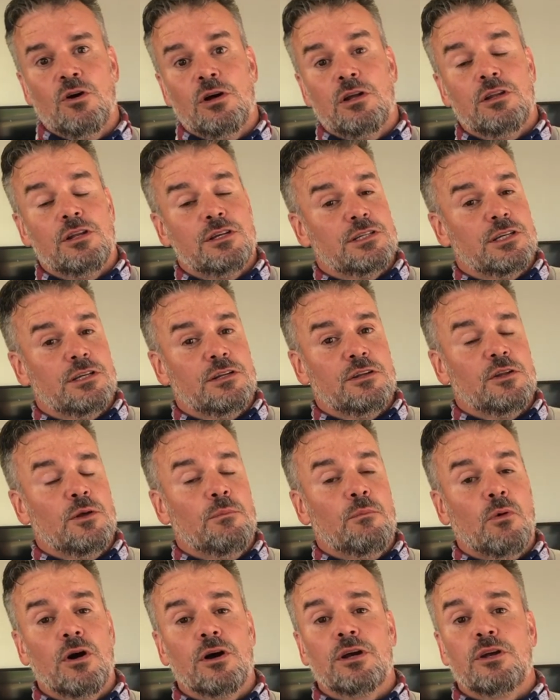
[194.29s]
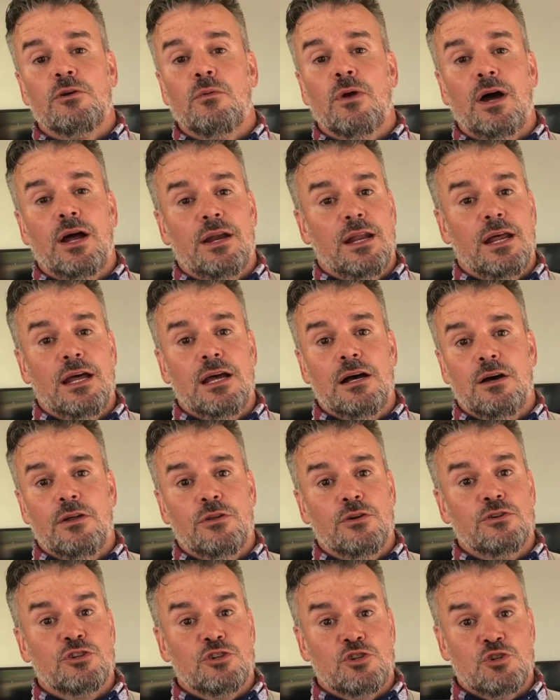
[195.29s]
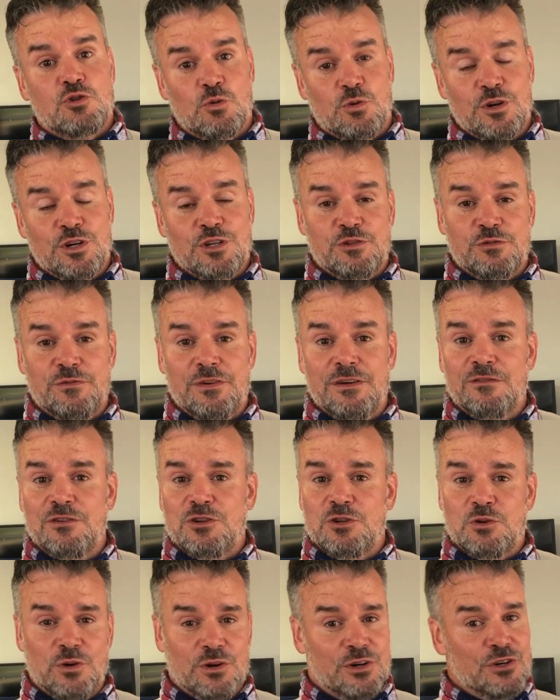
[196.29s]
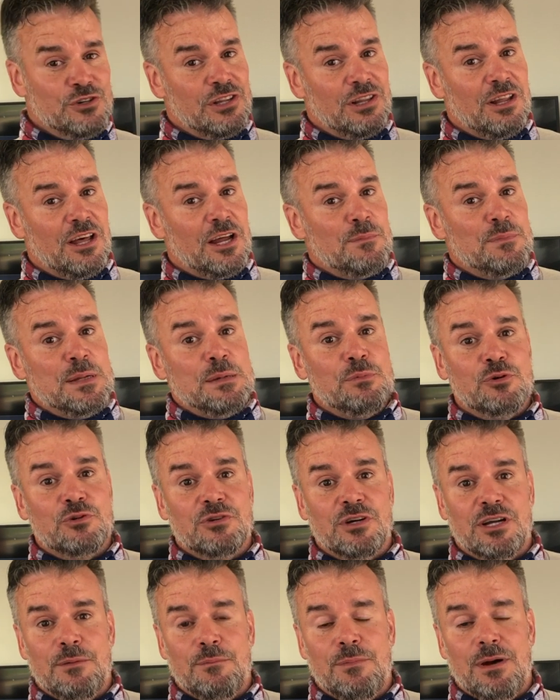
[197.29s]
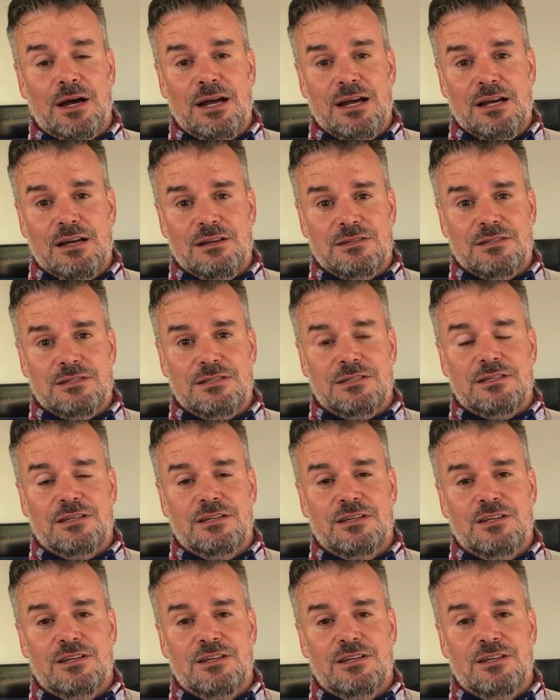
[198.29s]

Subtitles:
Listen, the market right now, there's a shortage of inventory and there's a lot of people trying to buy houses.